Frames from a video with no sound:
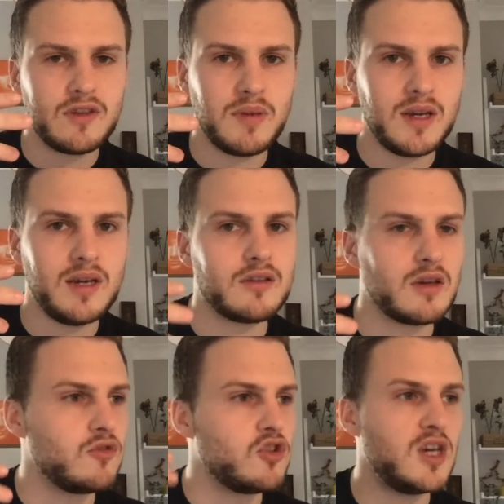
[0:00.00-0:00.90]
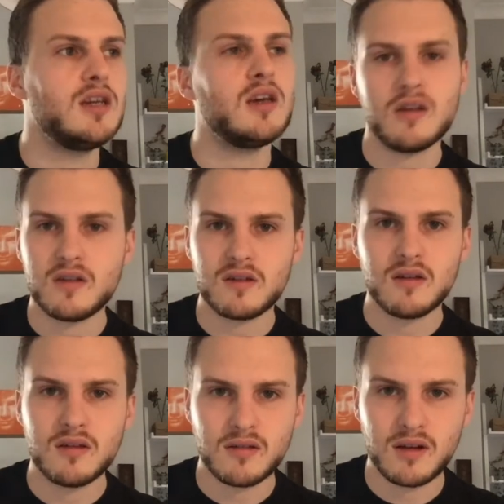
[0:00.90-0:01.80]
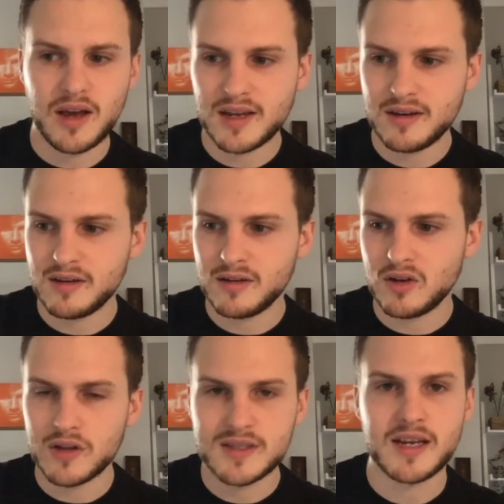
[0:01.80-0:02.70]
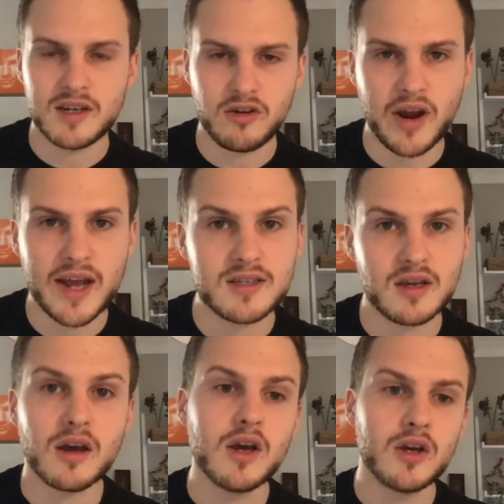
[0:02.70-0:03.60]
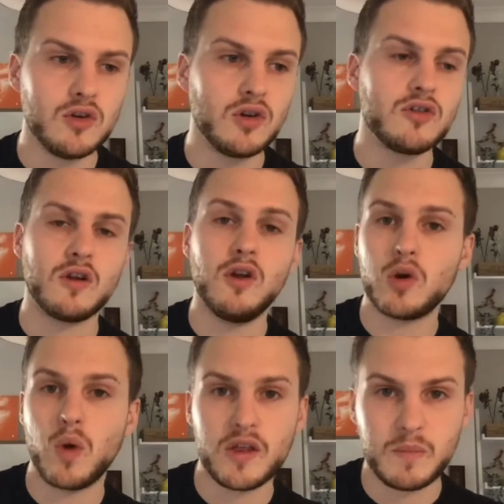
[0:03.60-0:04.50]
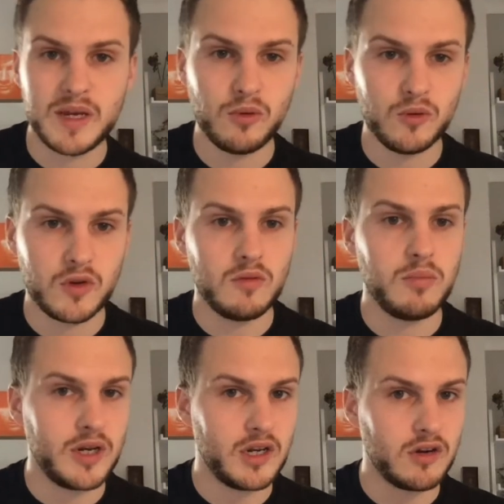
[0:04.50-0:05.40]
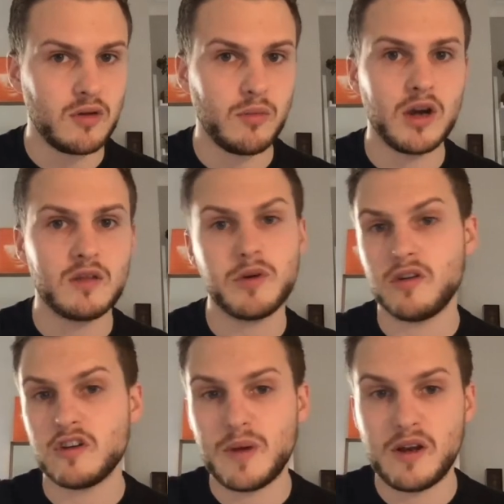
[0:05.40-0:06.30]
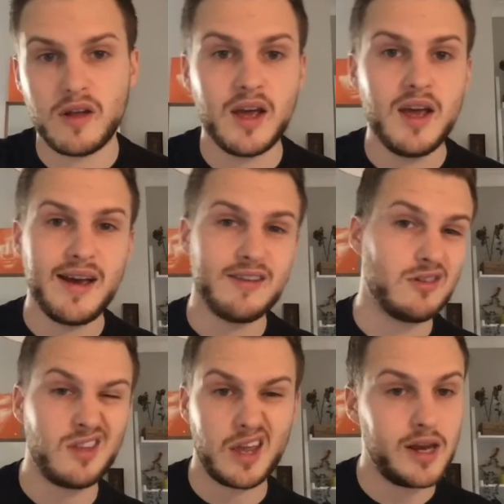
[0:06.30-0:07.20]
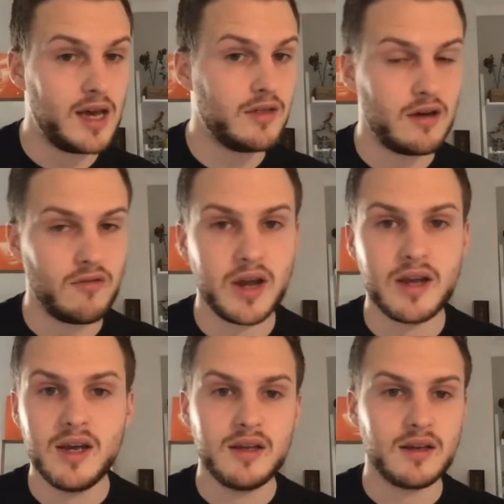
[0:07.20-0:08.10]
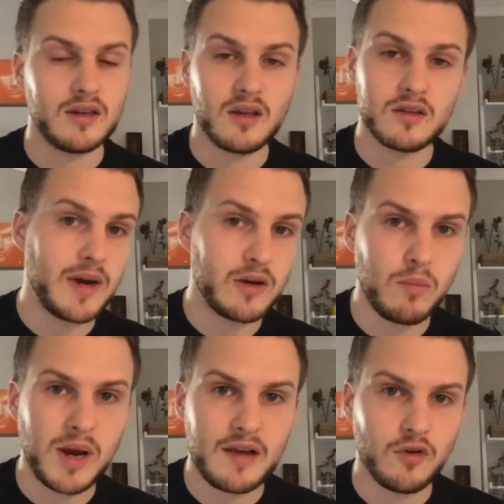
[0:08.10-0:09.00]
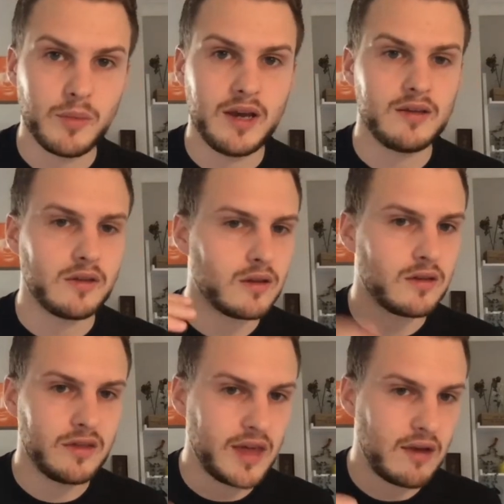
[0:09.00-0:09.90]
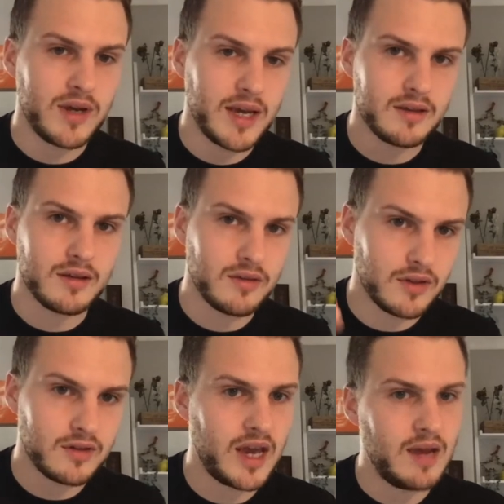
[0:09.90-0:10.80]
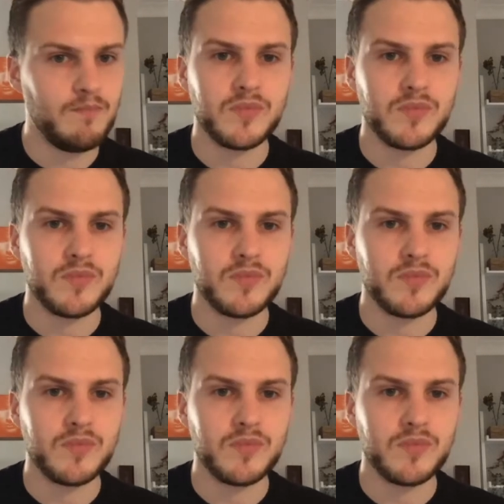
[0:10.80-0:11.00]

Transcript: be some genius like content creator. You can just look what other people do, put it in your own words, put your own spin on it, and just stick it out there, right? Okay, it doesn't matter what platform it is, this theory is the same.